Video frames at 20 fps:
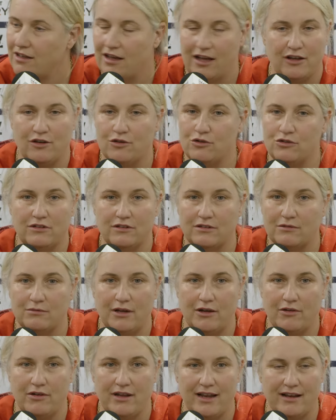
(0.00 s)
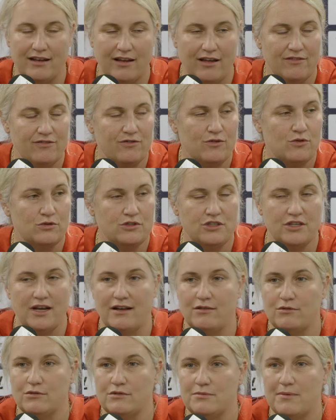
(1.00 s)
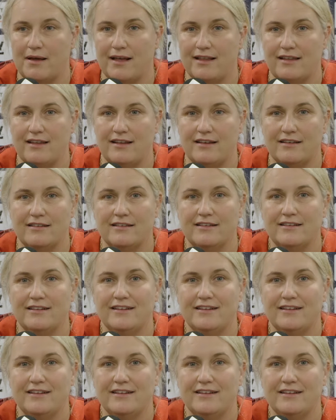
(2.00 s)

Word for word: I couldn't. We only had like four channels back then.